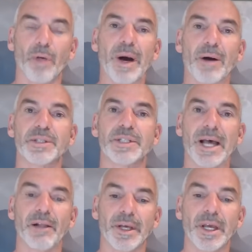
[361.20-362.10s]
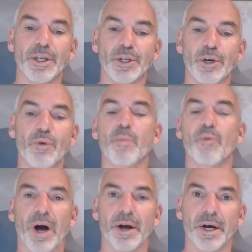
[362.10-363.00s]
about selling you
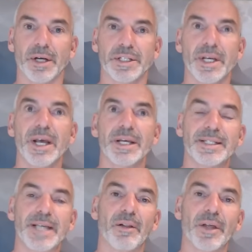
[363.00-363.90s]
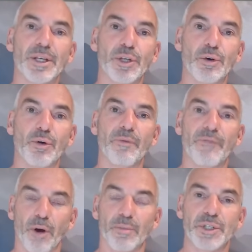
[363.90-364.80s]
products, selling you
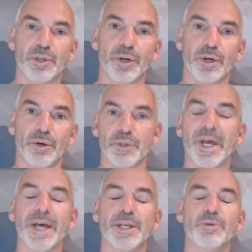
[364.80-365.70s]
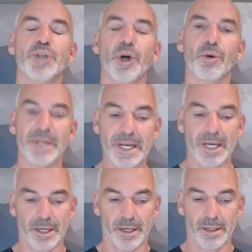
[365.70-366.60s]
pharmaceuticals that you don't
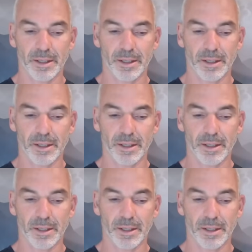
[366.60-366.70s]
need.